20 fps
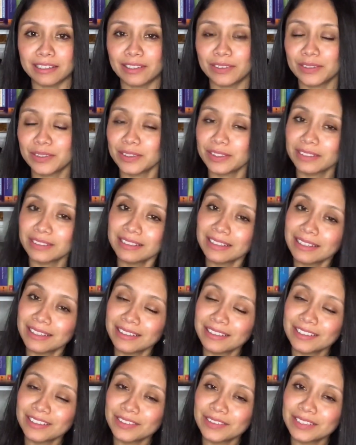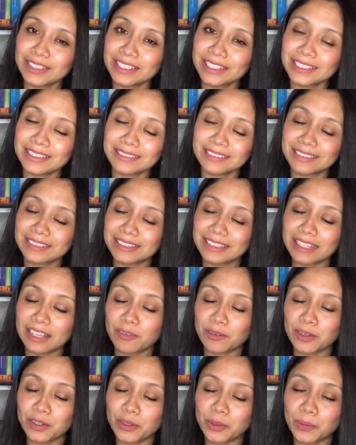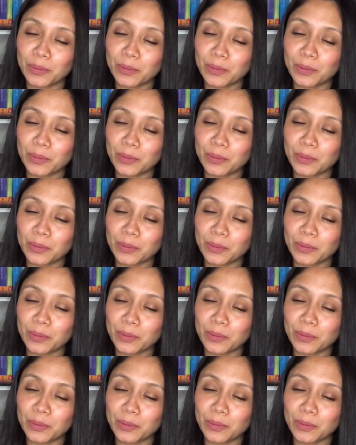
You really never know